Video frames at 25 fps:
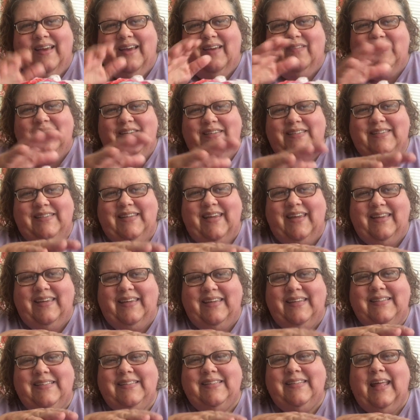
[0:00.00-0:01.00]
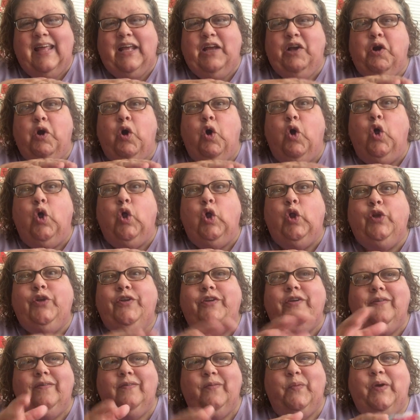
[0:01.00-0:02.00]
I'm just saying it's like gold.
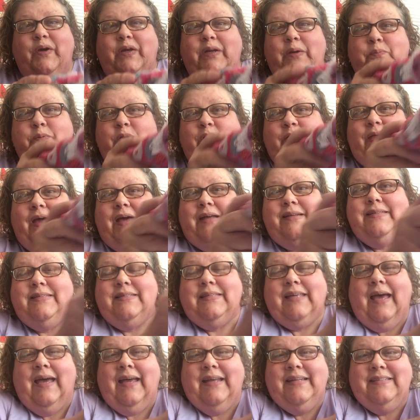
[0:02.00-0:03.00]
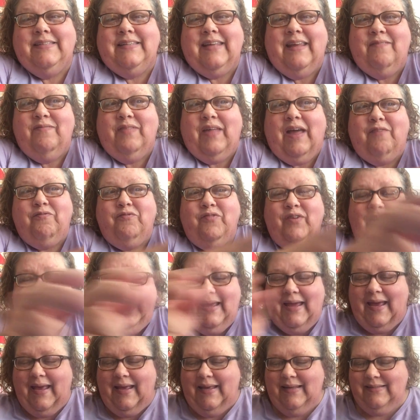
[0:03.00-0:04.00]
We're gonna put that aside, save that for
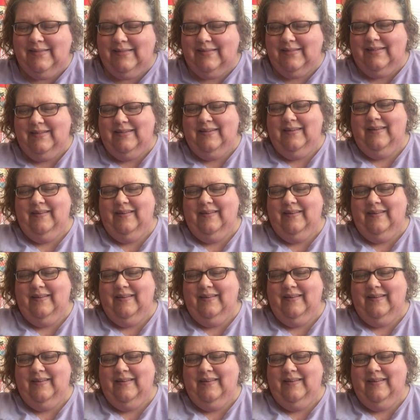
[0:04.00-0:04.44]
last.